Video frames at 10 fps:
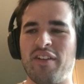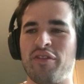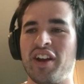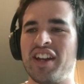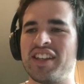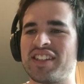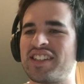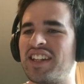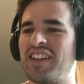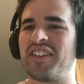for any
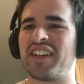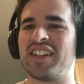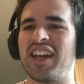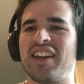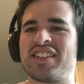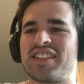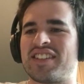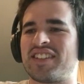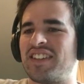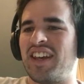significant,
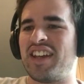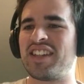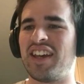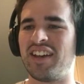as